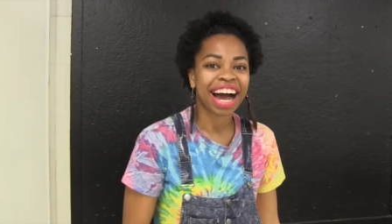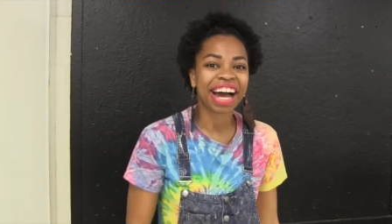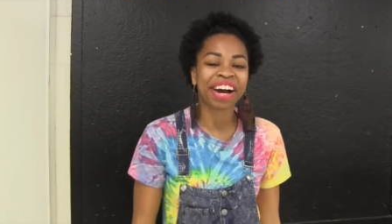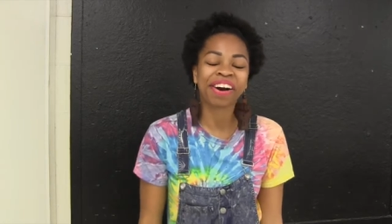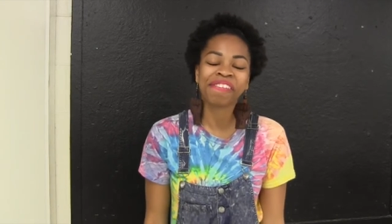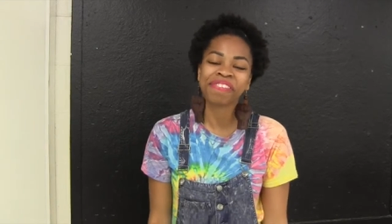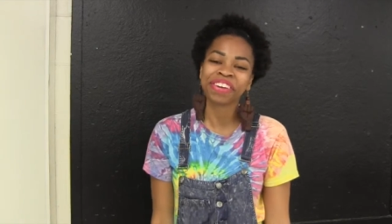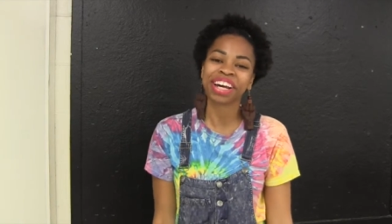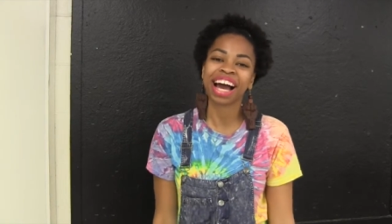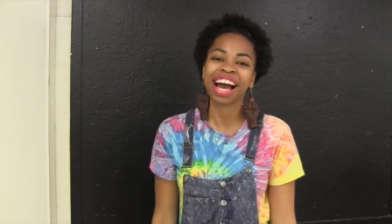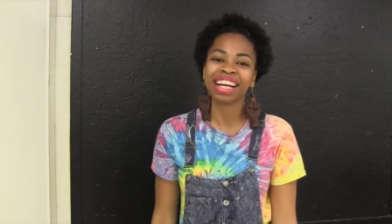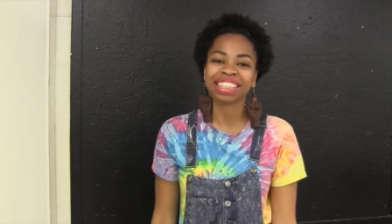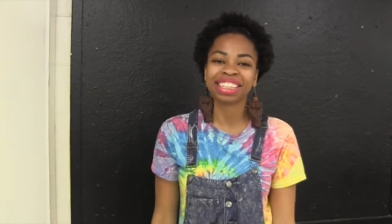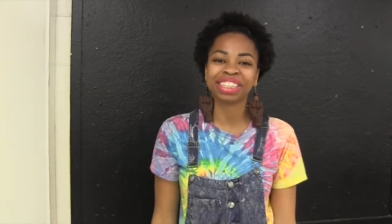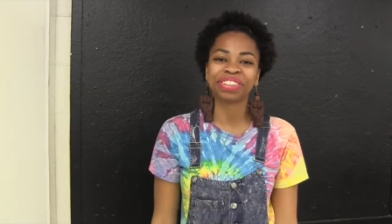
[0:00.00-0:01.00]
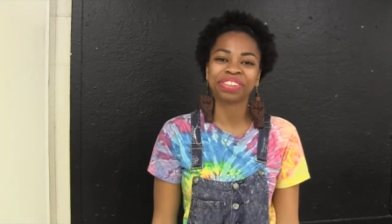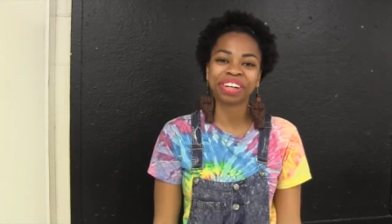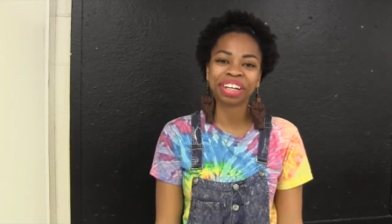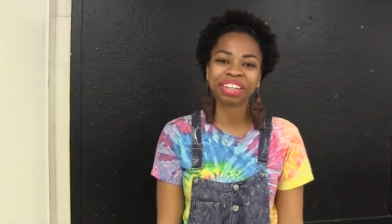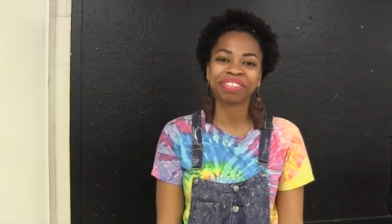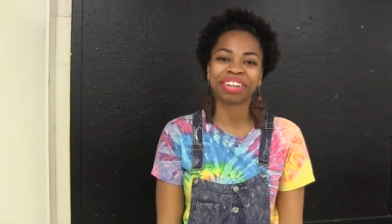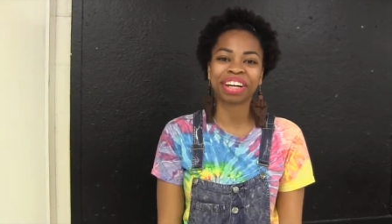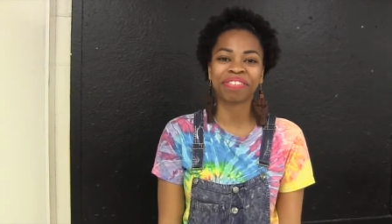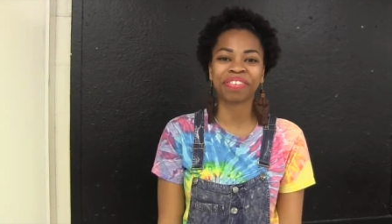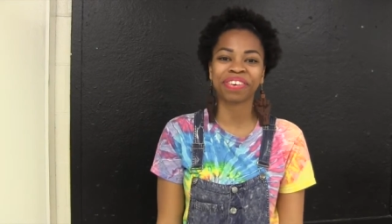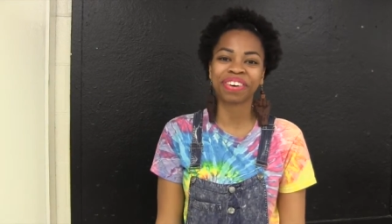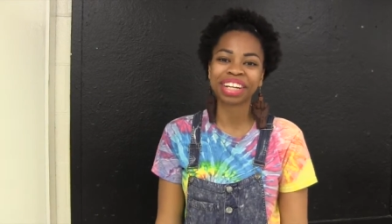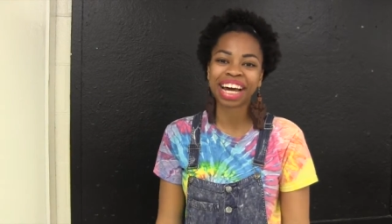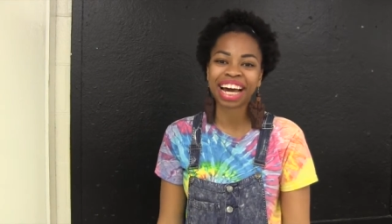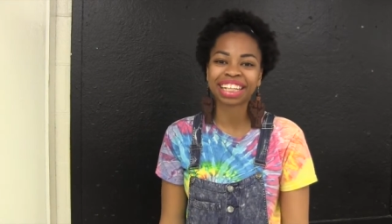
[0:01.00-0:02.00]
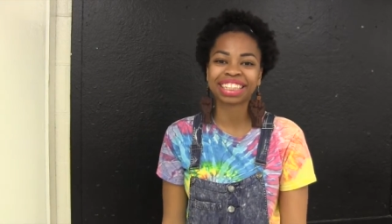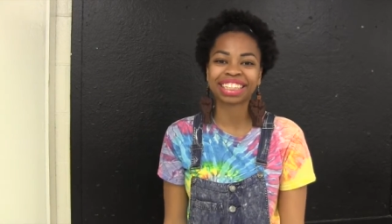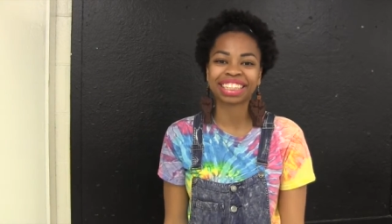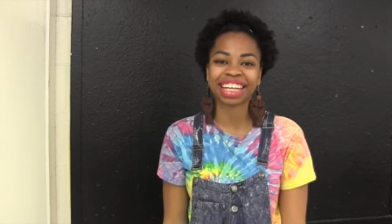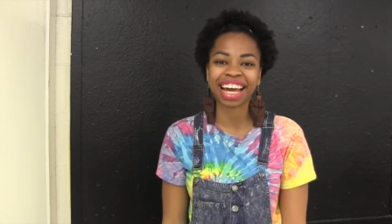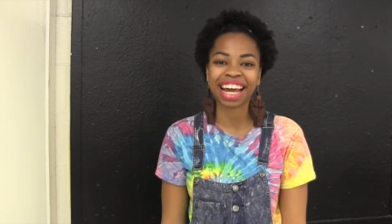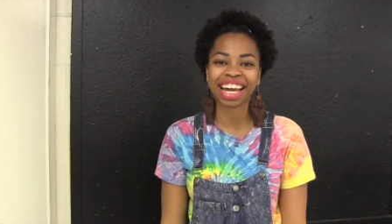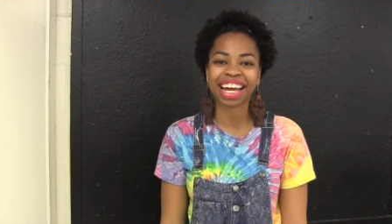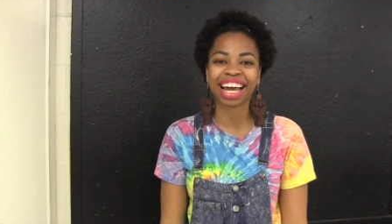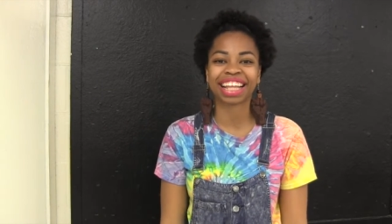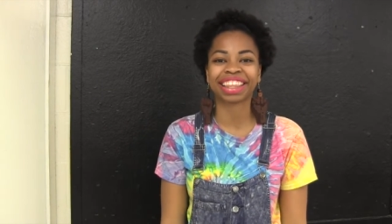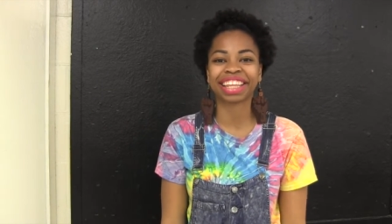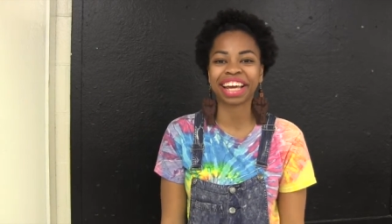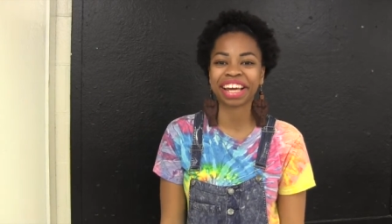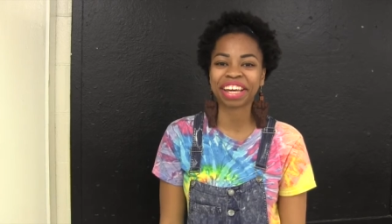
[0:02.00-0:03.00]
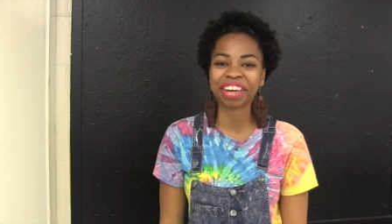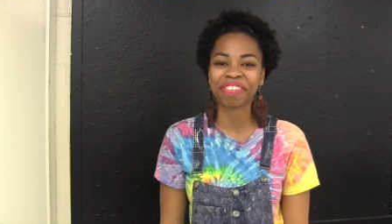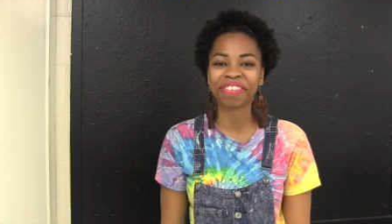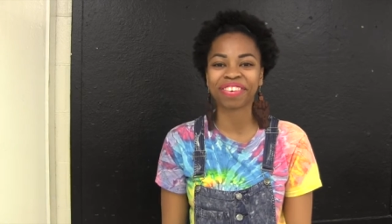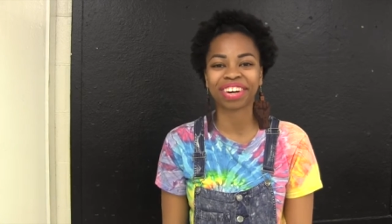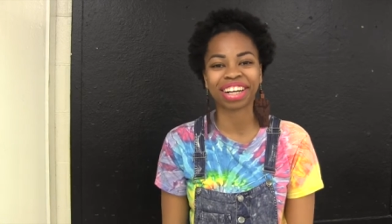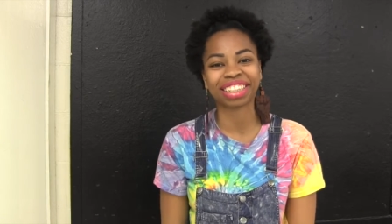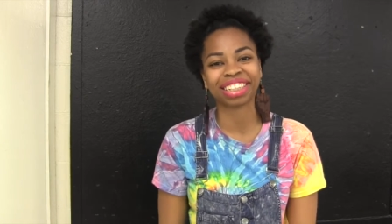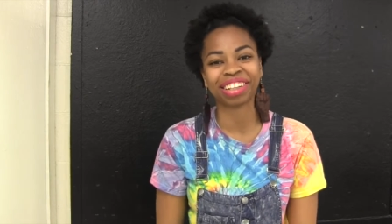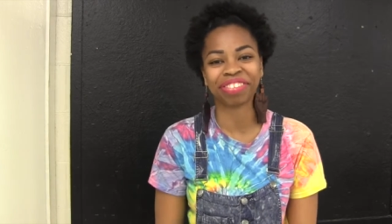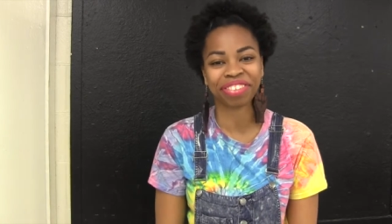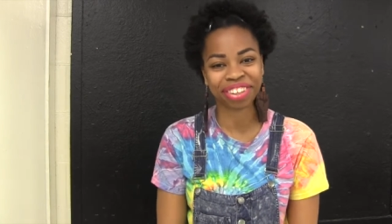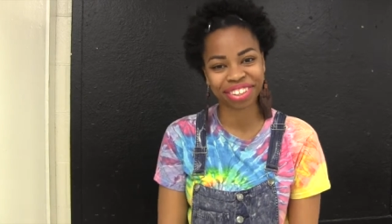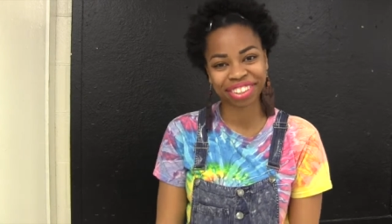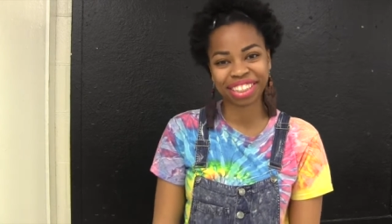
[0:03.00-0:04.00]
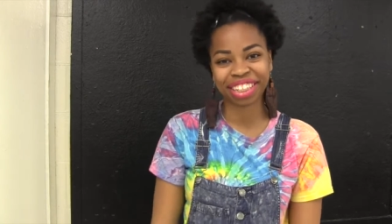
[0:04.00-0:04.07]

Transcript: hope you guys enjoyed what everyone had to say, and thank you for watching Pro